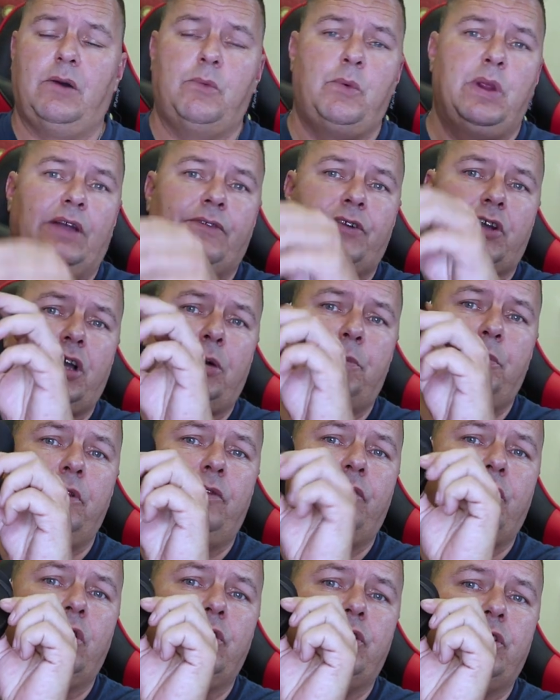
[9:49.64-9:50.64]
We have a couple
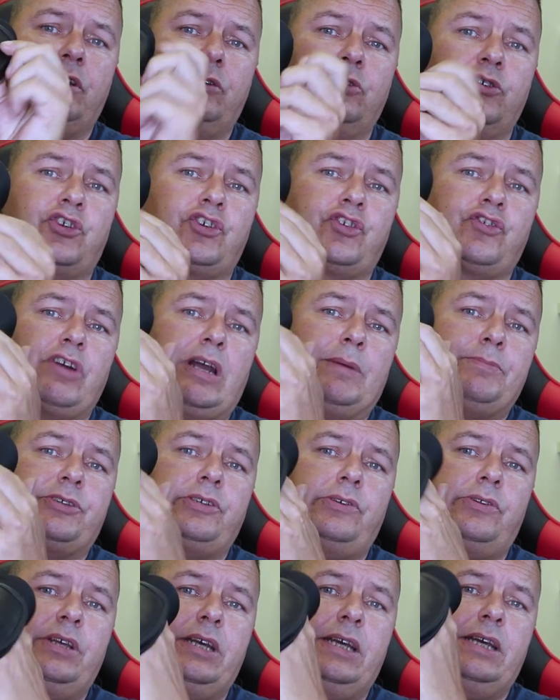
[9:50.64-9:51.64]
of good little
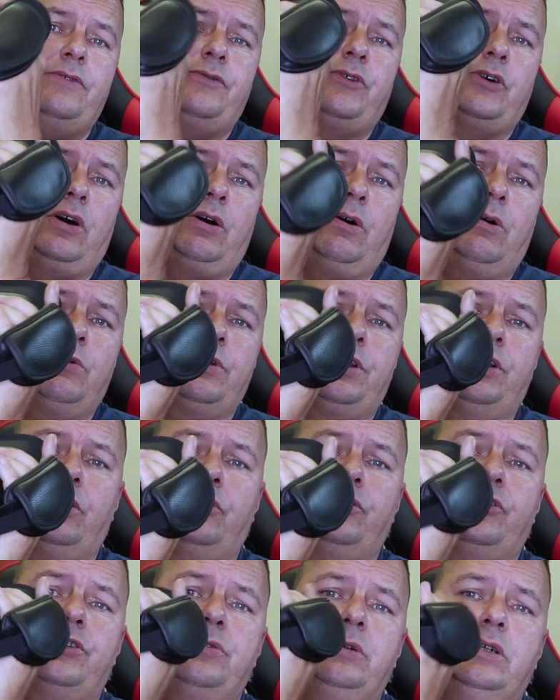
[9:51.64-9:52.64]
straps on here for holding
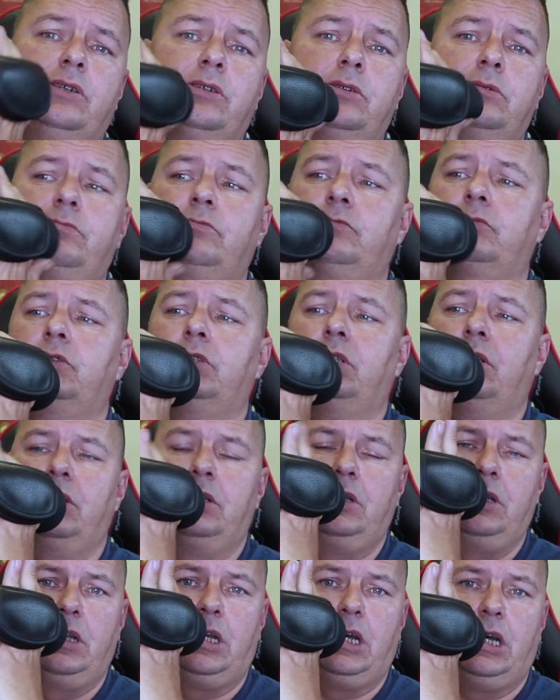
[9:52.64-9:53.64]
onto it all.
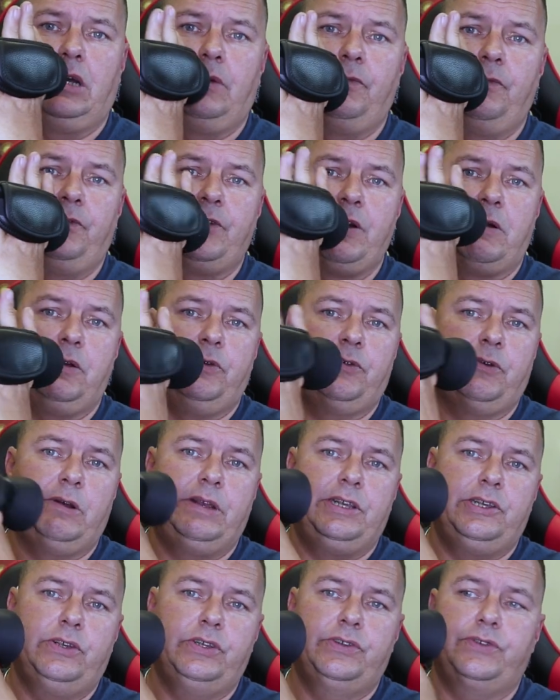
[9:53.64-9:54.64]
Very,
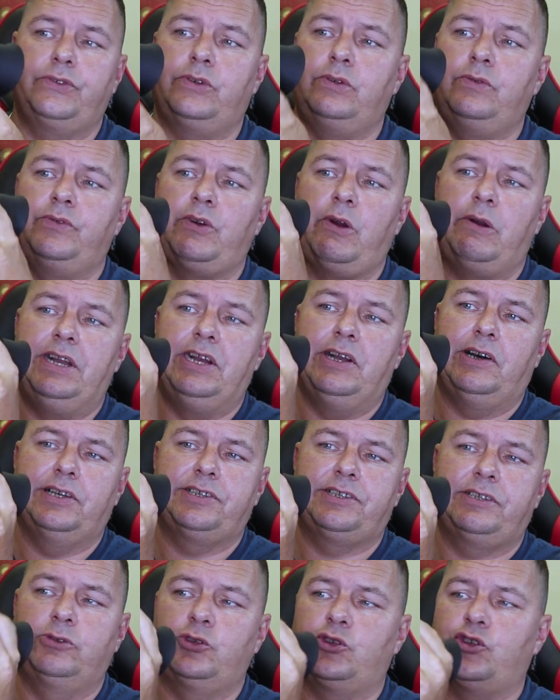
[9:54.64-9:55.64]
very useful, very
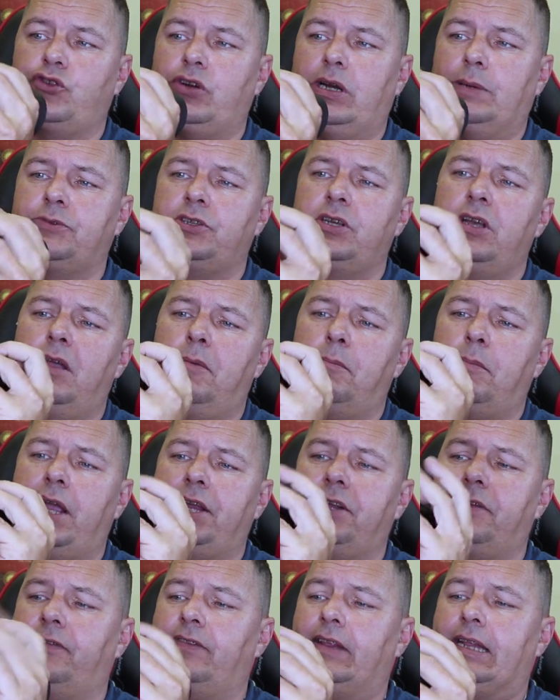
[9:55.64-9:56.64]
nice little straps
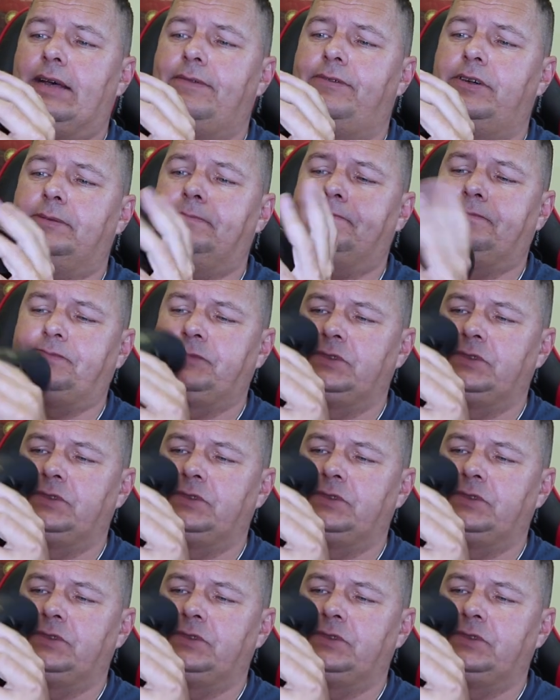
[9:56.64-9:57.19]
made of leather.